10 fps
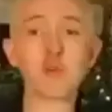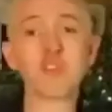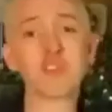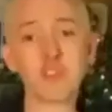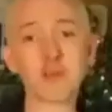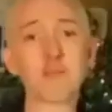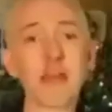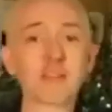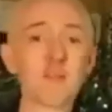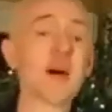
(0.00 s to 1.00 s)
uses
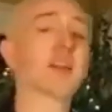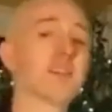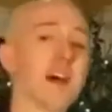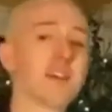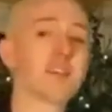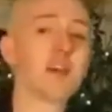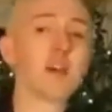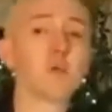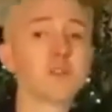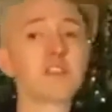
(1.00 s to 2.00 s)
ClickBank to monetize,
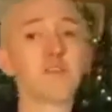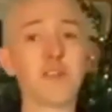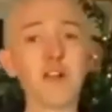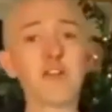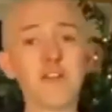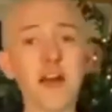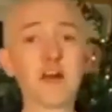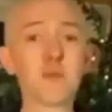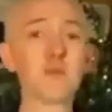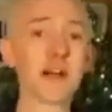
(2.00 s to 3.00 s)
which is
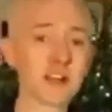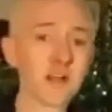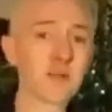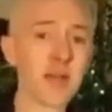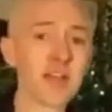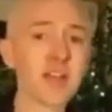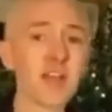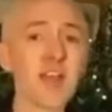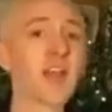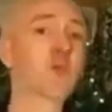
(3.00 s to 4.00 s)
verifiable by ClickBank,
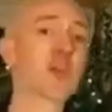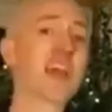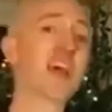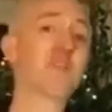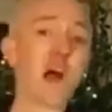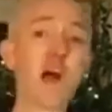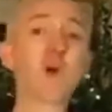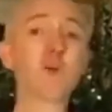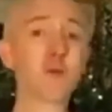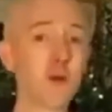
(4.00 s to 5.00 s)
and we have
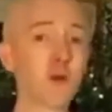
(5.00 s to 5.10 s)
our